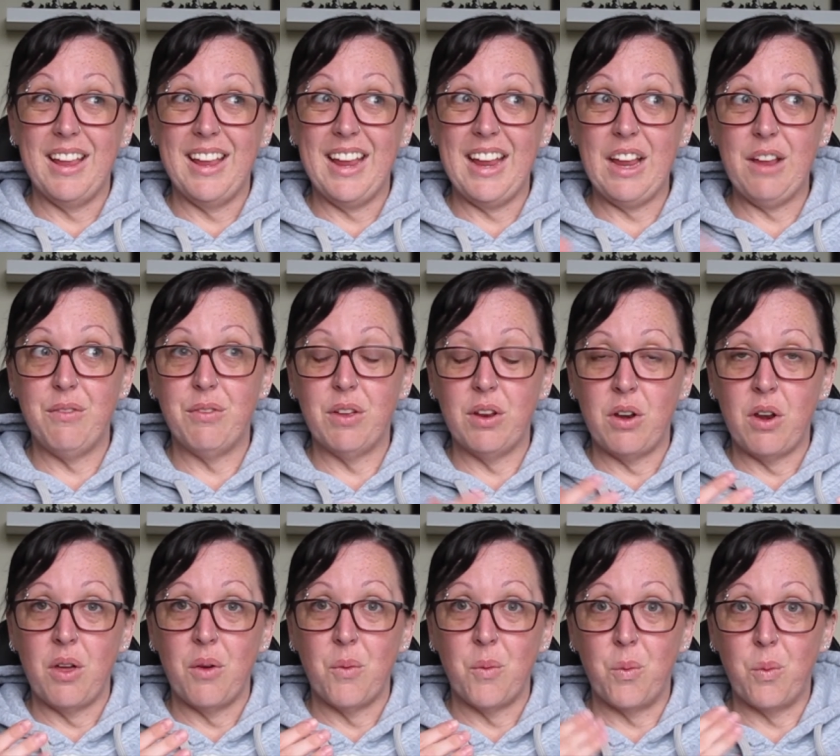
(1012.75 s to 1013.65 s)

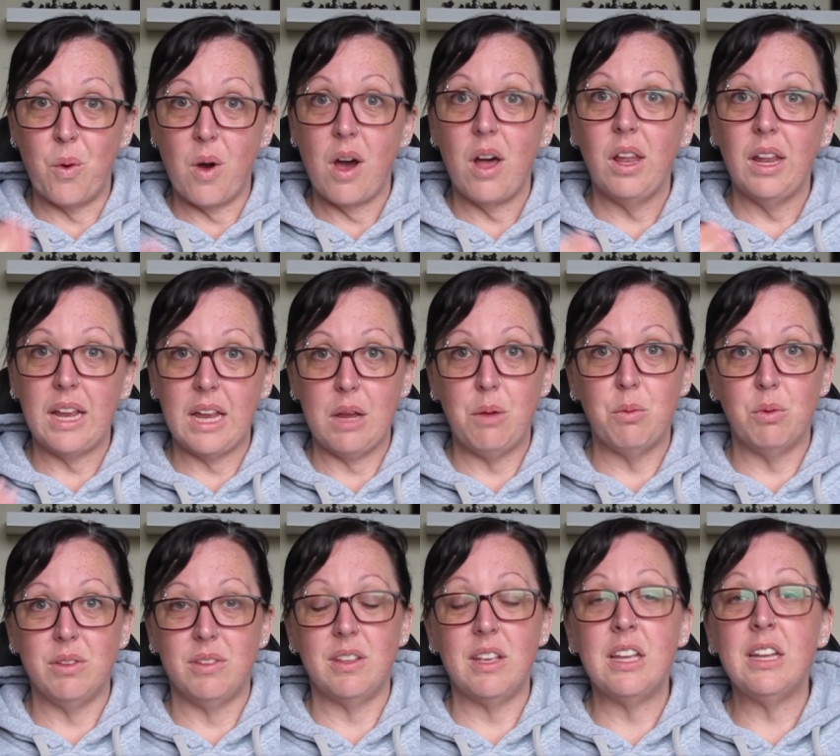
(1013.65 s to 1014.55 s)
even while he
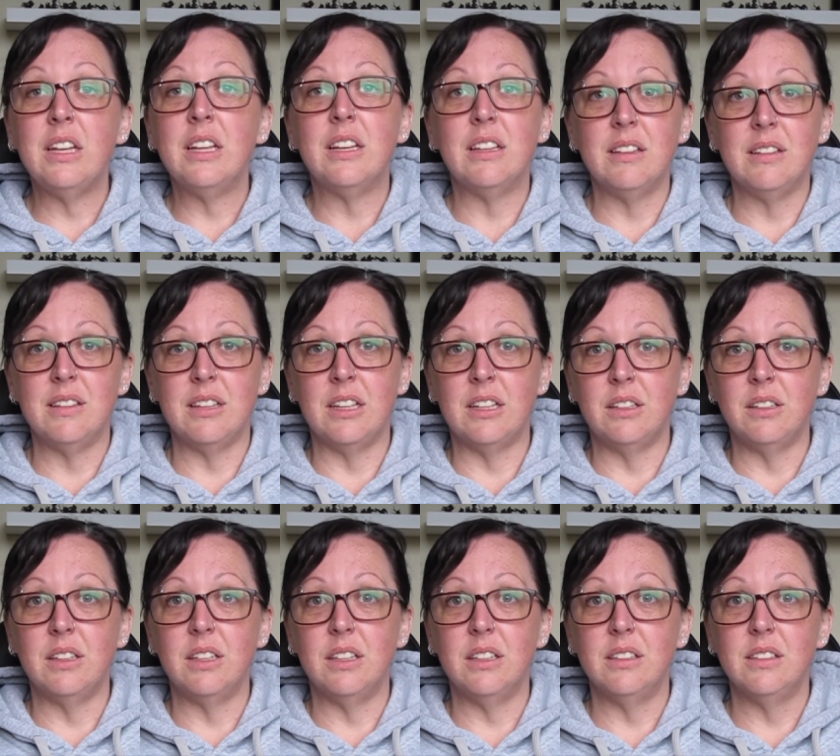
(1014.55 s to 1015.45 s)
was in his
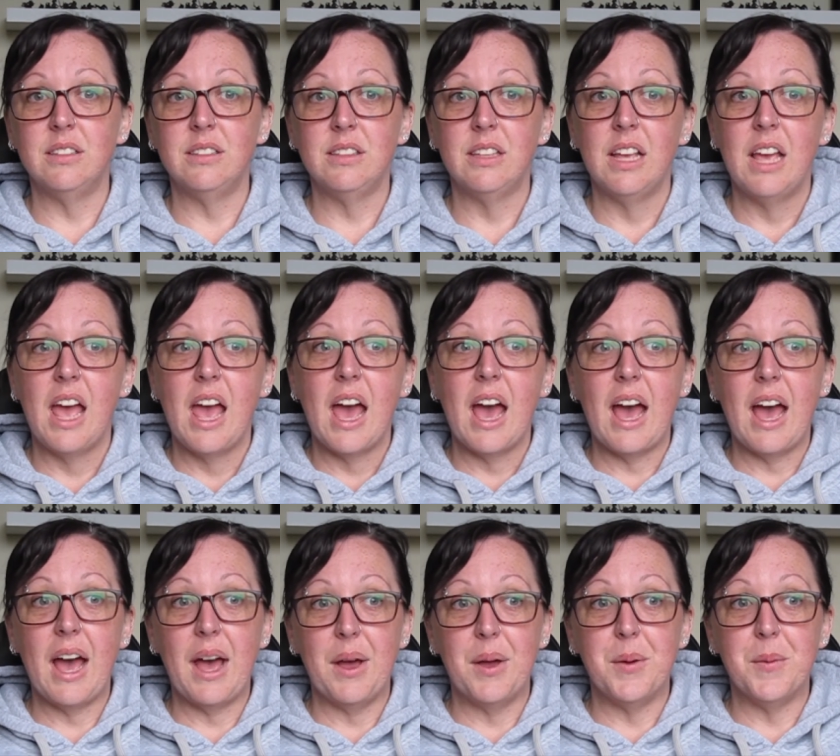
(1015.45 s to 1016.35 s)
illness.
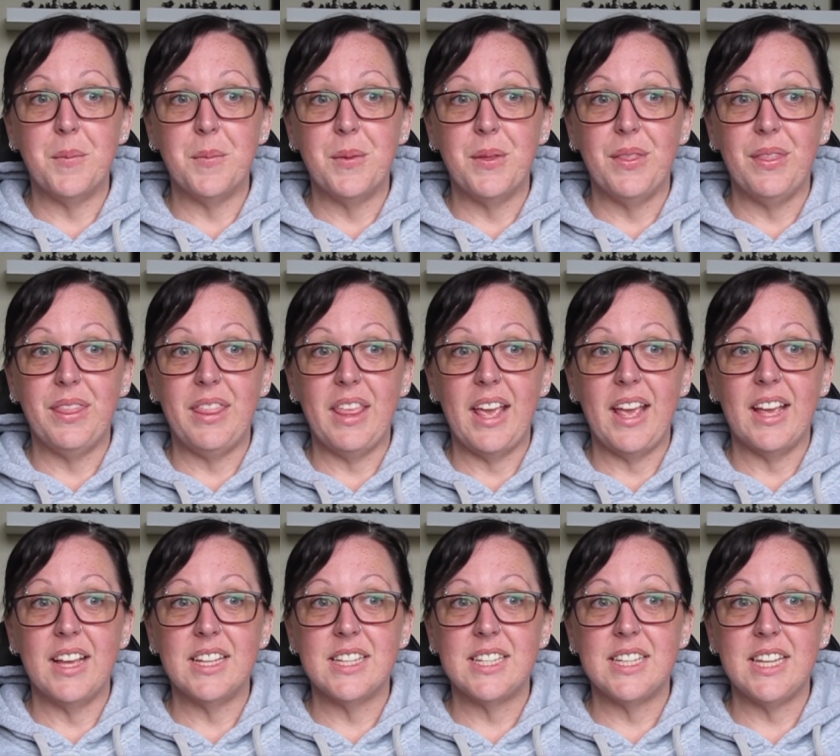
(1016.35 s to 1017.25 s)
Um,
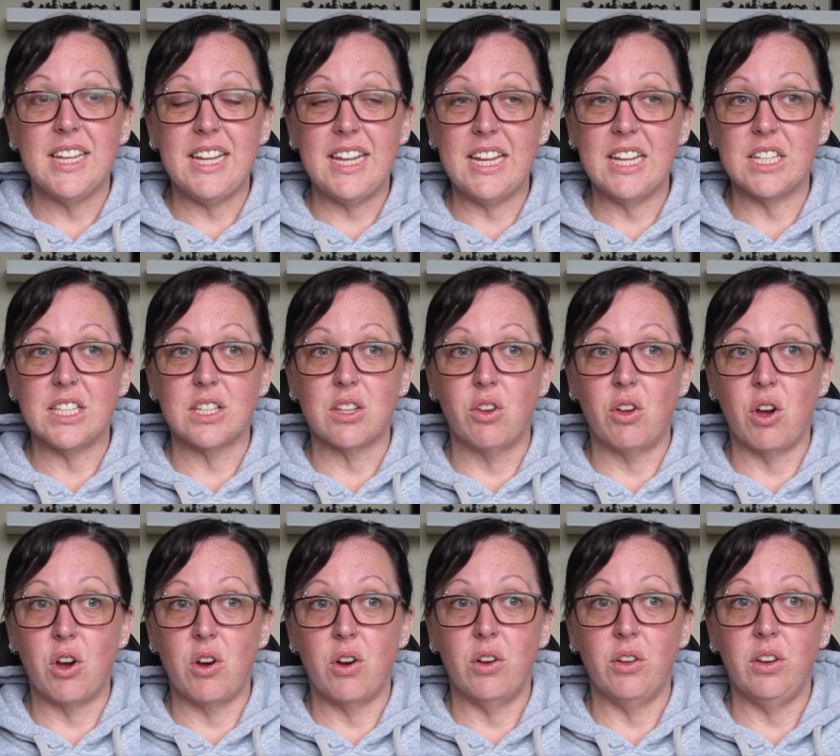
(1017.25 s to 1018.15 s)
that yes,
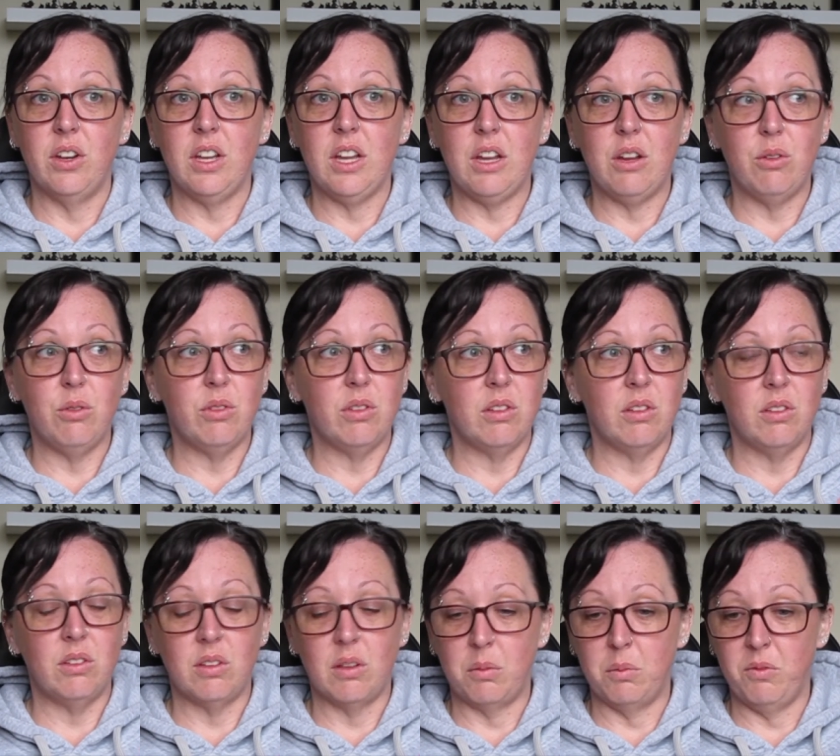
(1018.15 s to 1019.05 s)
God
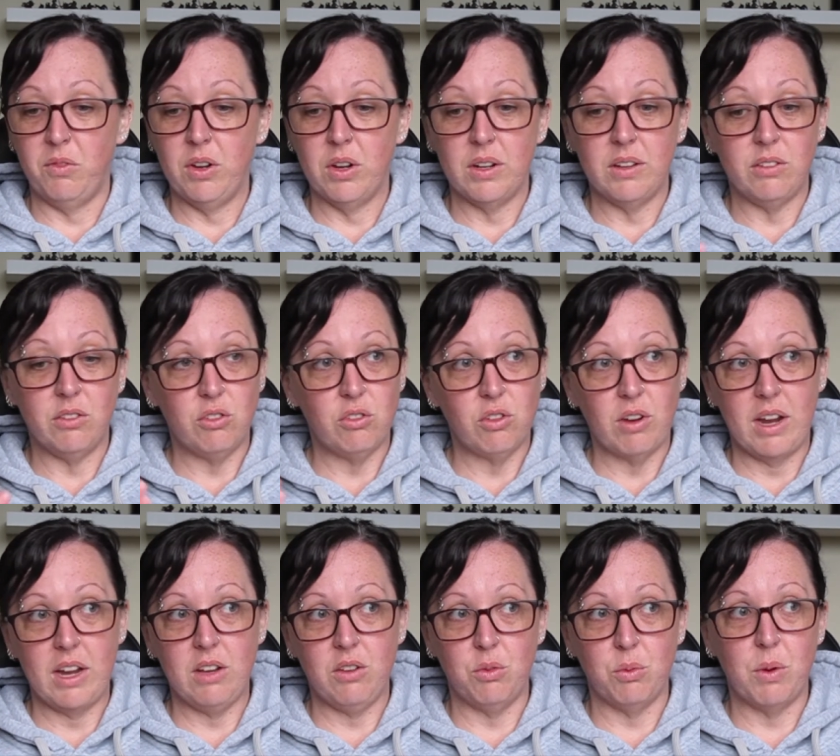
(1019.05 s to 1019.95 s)
uses some very
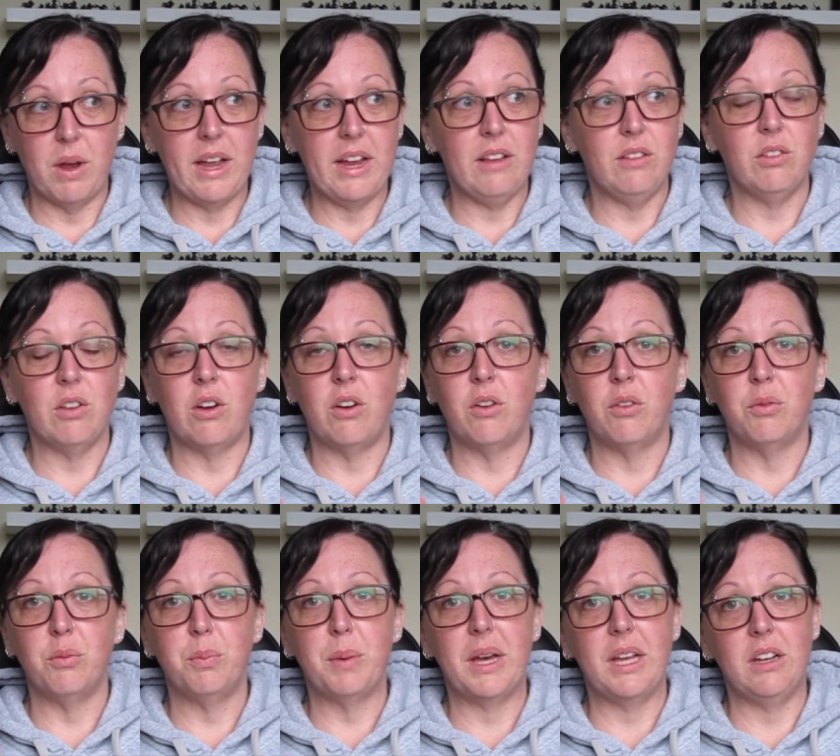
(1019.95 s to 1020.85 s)
strange ways
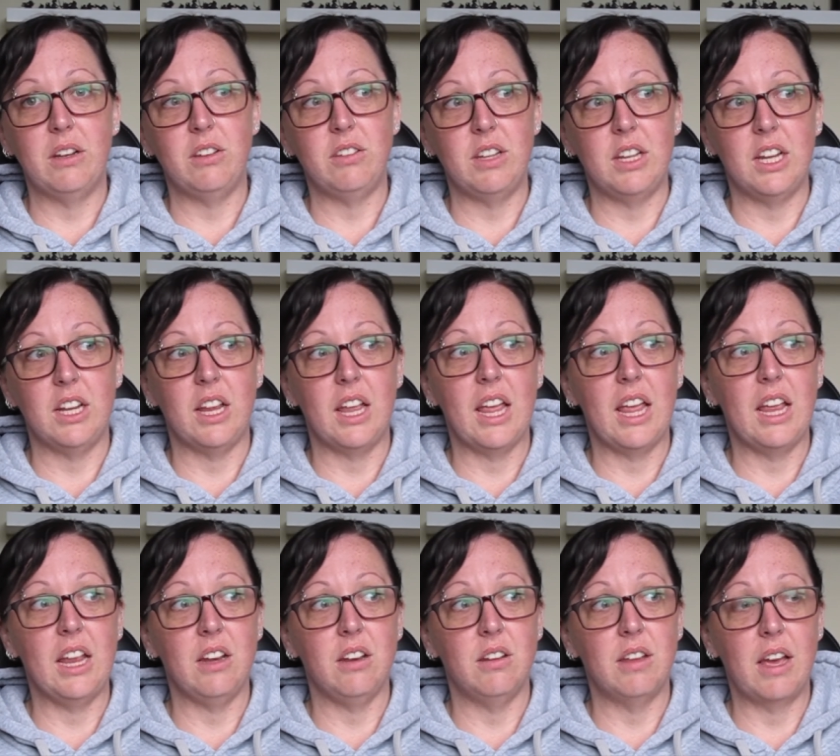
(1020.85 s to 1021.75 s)
of punishing
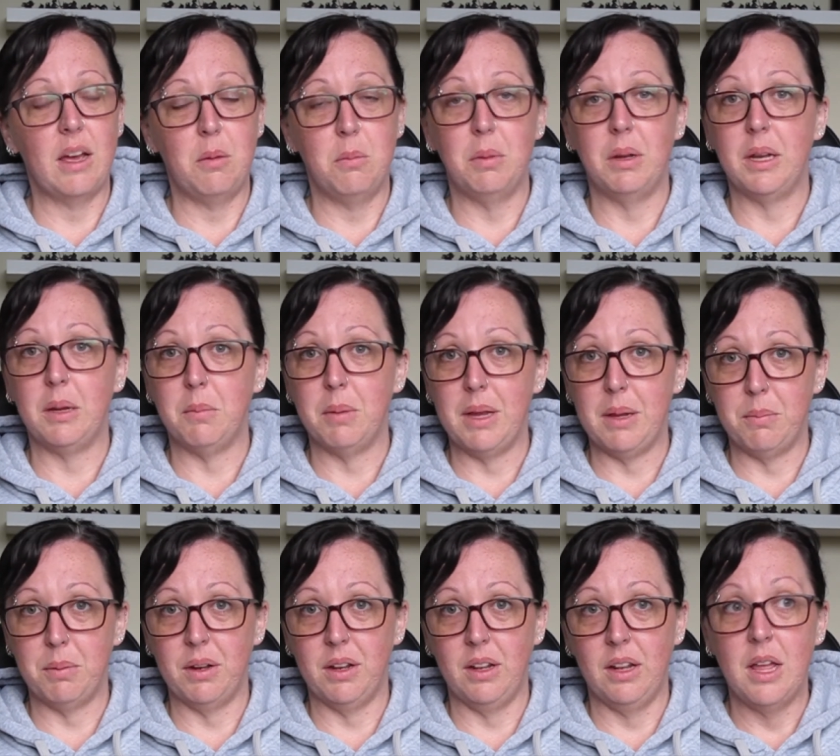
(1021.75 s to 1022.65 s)
and humbling
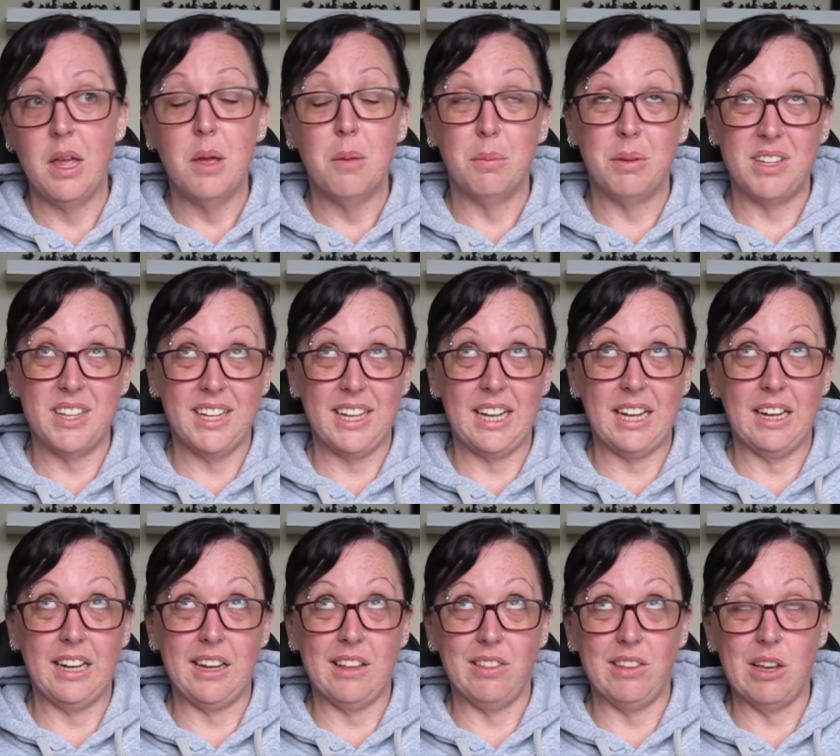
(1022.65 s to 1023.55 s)
people,
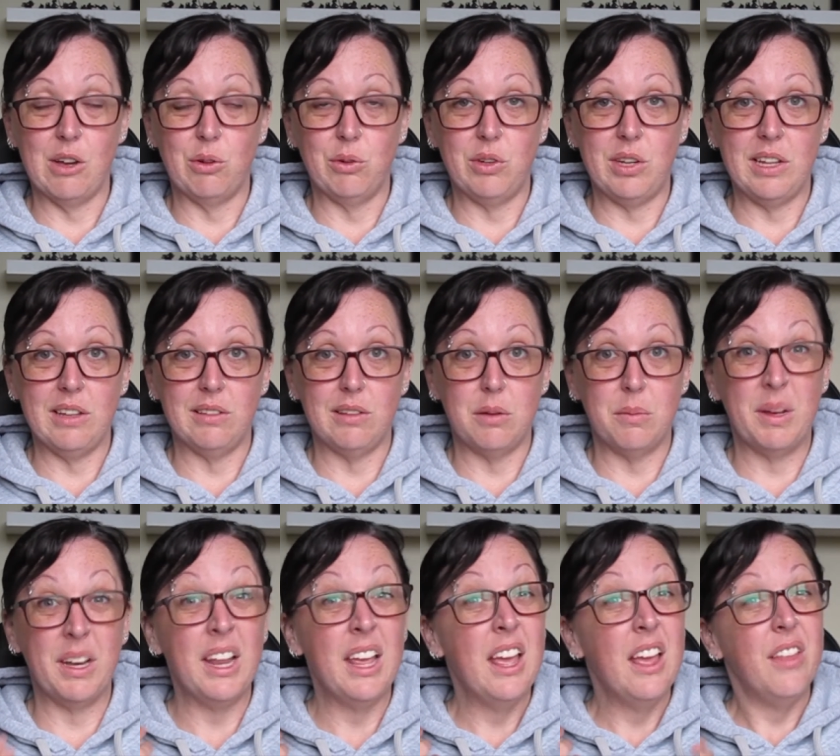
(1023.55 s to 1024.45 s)
particularly in the Old
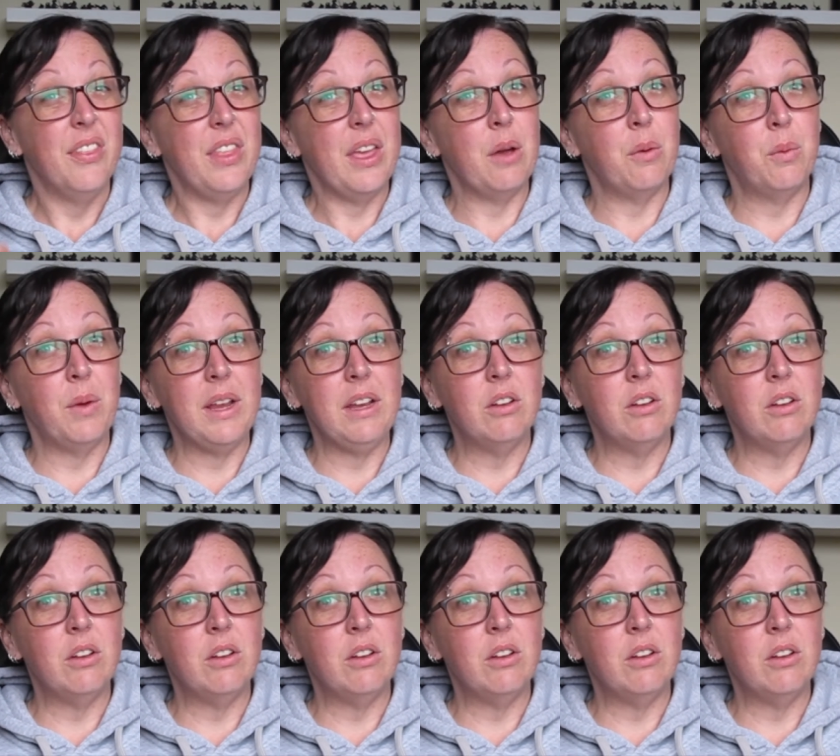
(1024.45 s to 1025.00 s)
Testament, that we